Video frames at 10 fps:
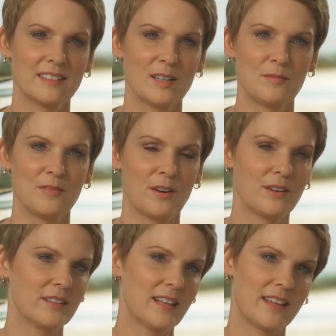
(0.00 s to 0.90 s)
I'm
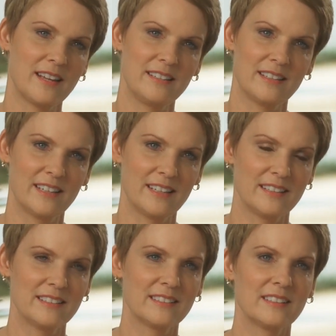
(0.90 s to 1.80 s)
very glad I did it.
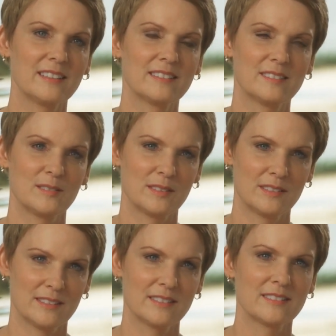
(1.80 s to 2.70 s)
It
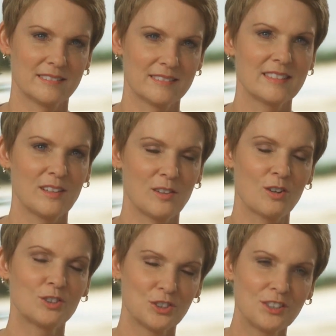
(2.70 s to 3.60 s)
was a
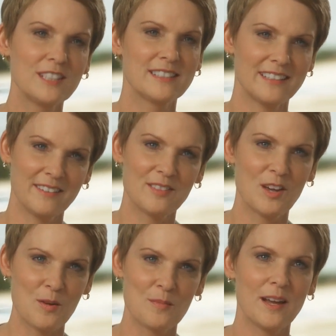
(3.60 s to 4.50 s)
long journey to get
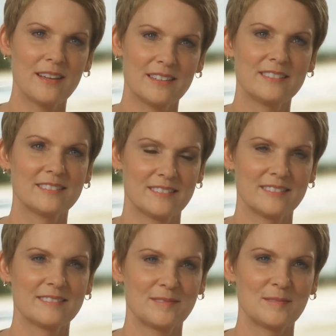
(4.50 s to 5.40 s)
there, but
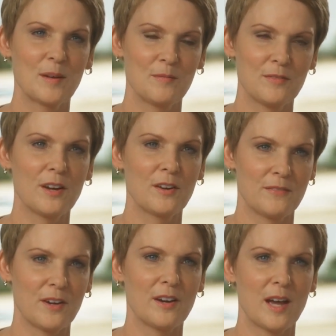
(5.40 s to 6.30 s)
I'm very,
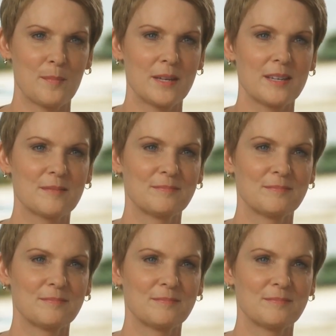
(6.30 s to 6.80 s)
very happy.